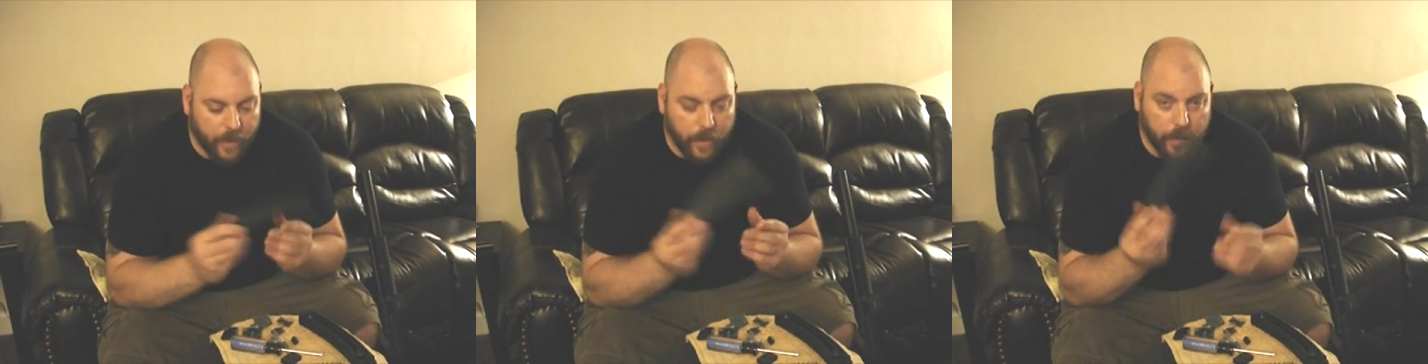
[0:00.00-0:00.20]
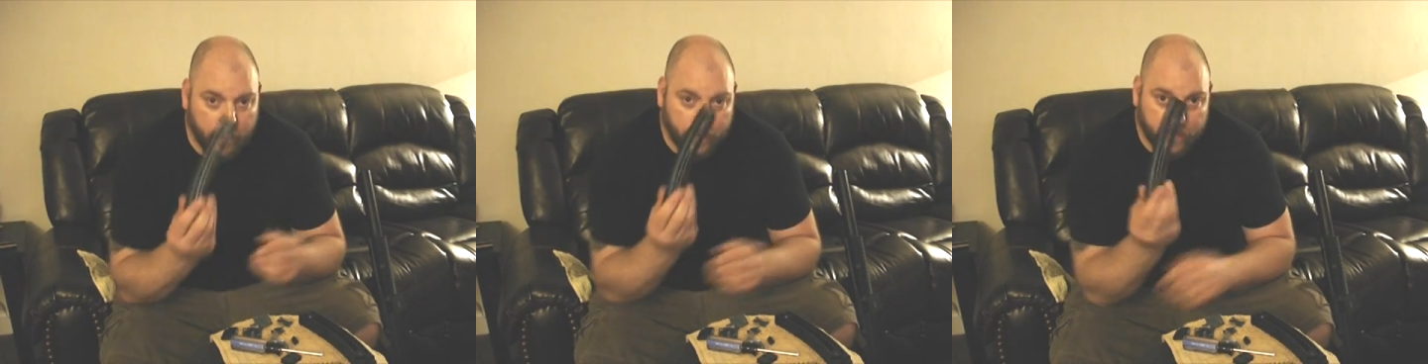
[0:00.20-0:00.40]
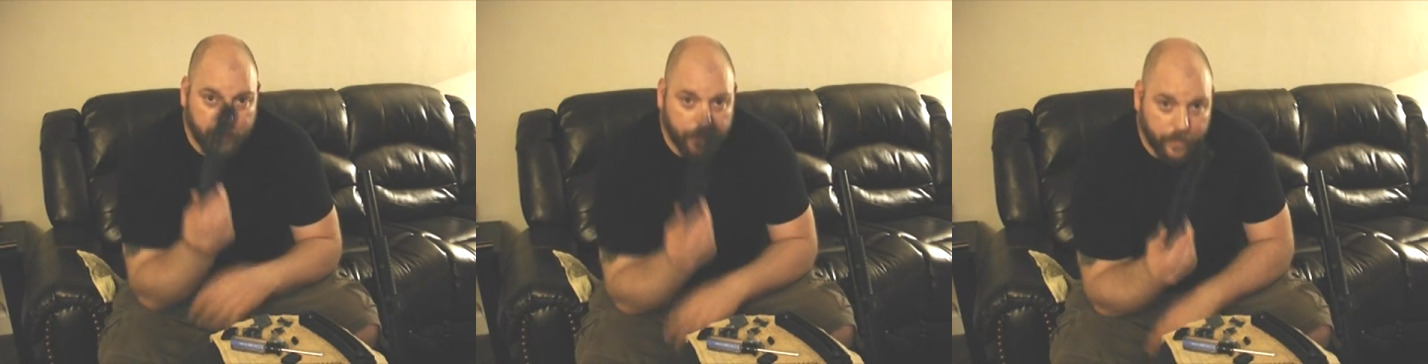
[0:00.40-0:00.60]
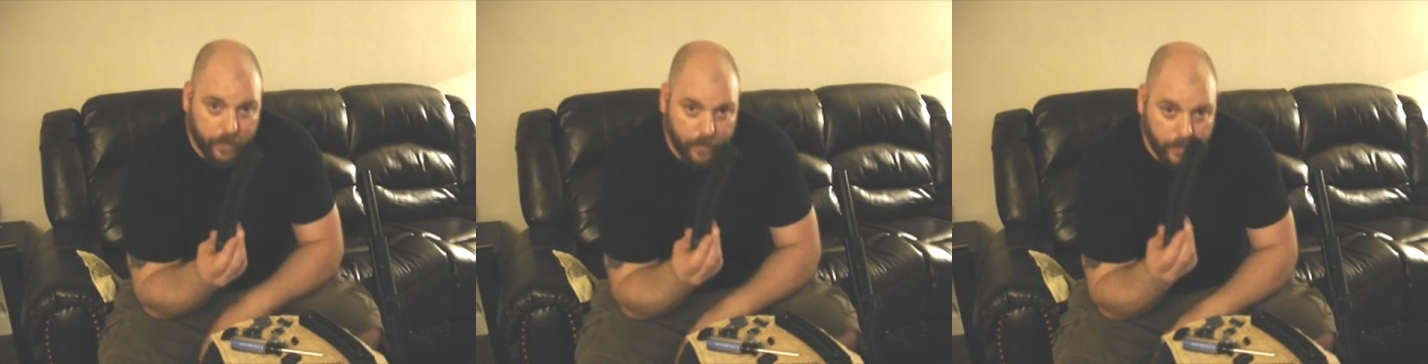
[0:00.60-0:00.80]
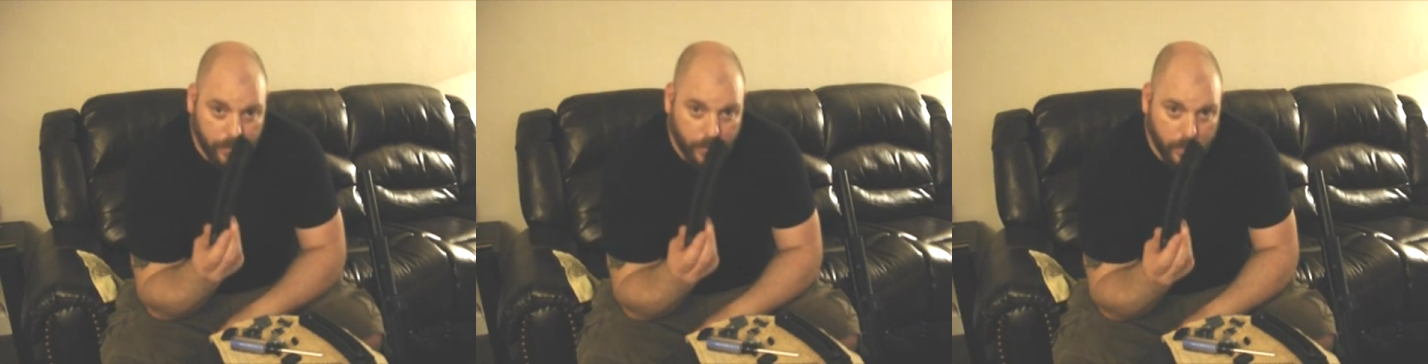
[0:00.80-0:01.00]
of
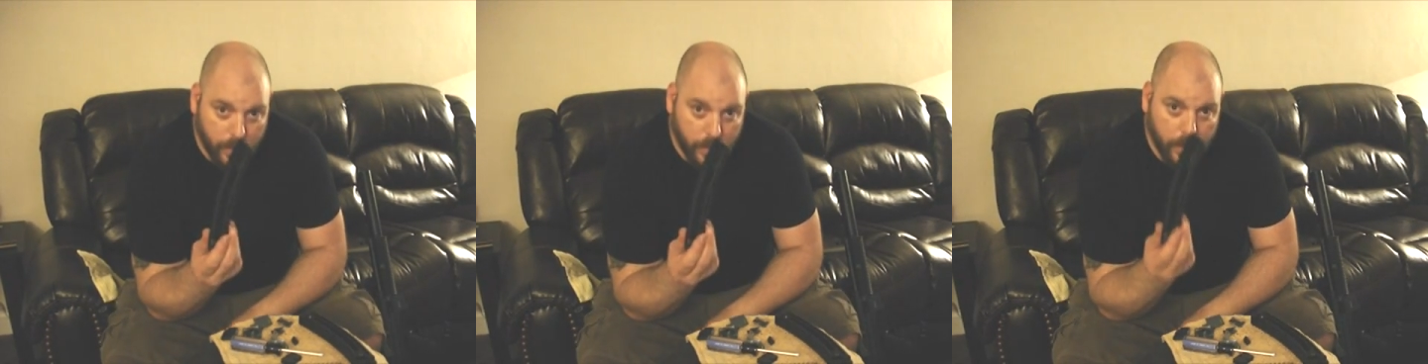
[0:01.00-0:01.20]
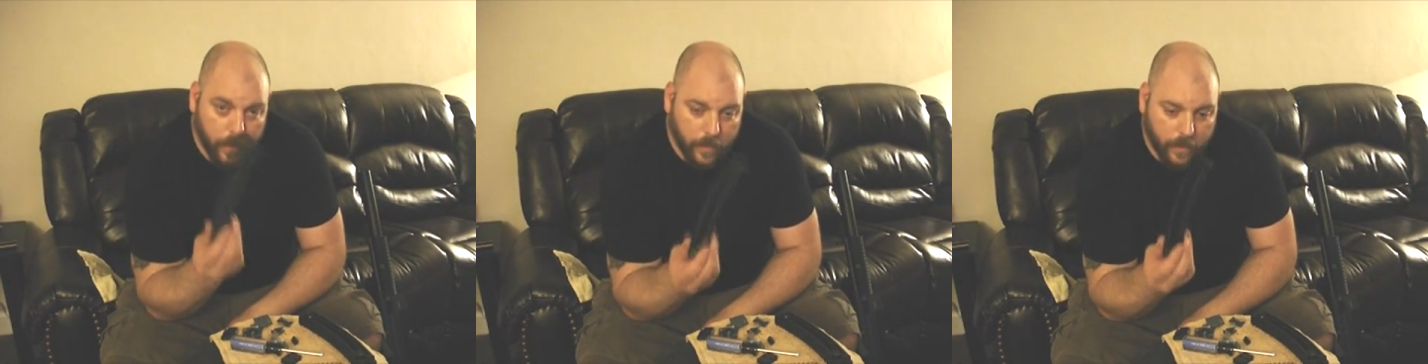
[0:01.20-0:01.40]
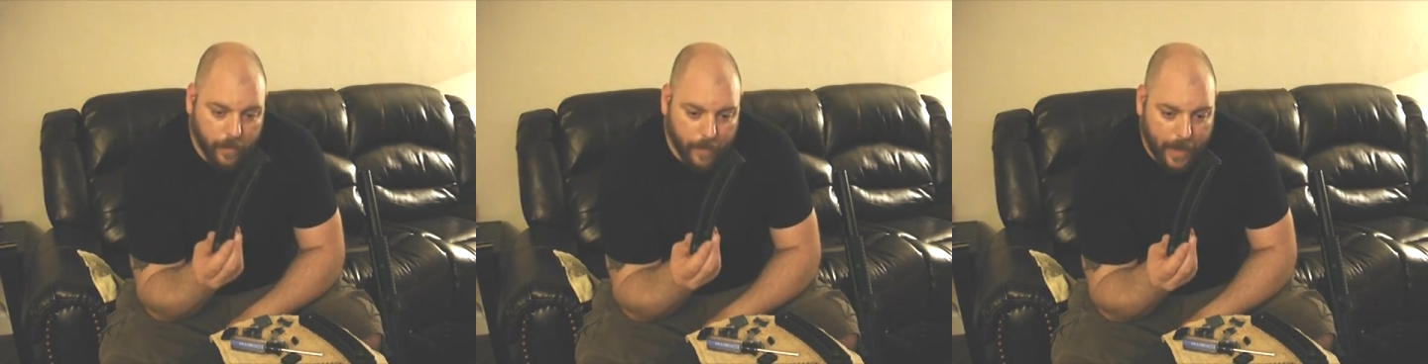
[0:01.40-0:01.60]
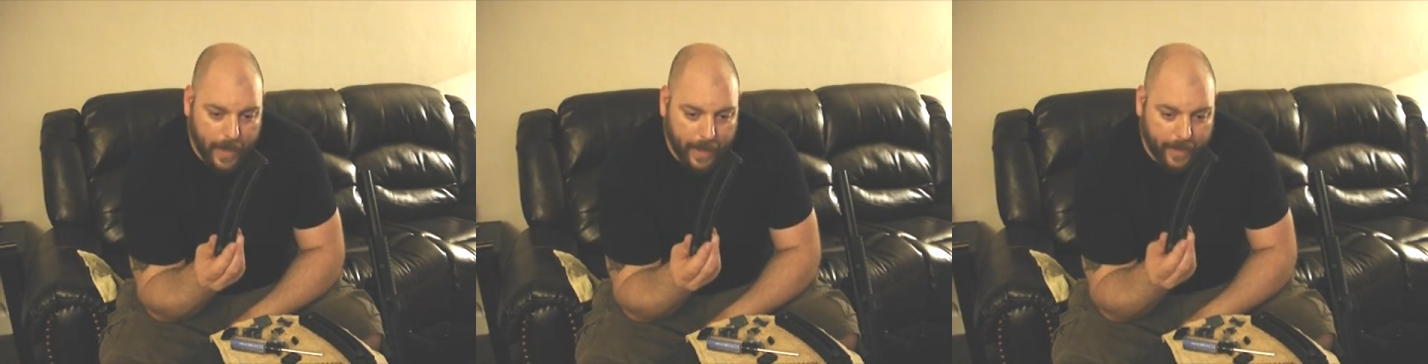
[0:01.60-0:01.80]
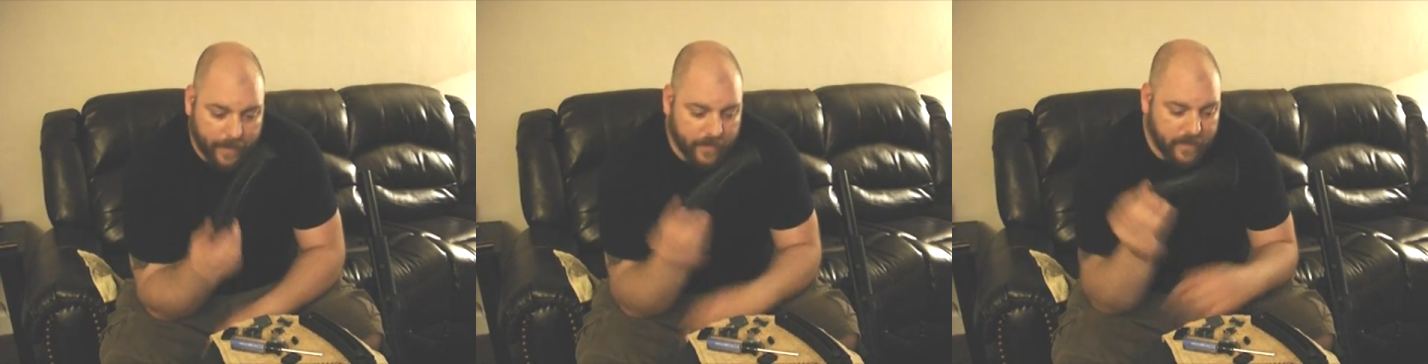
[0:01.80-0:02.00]
the
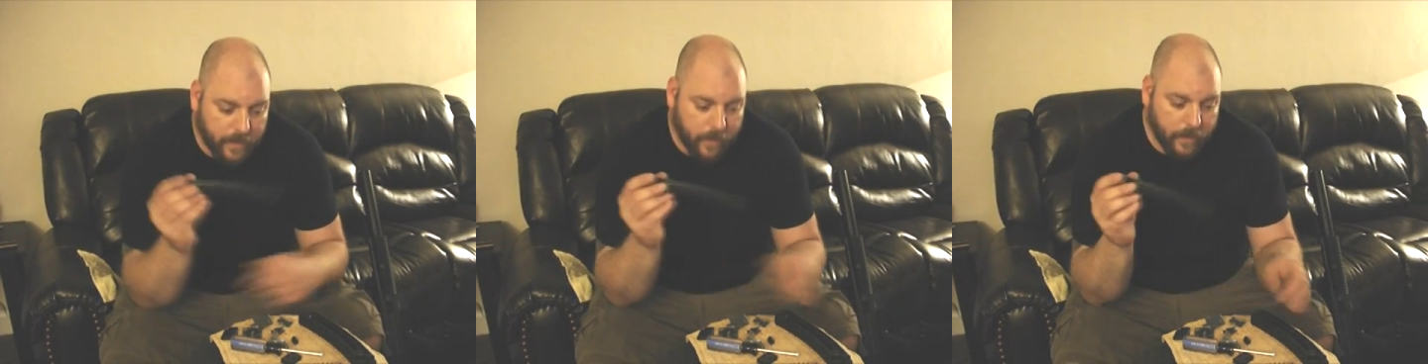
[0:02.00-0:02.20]
mags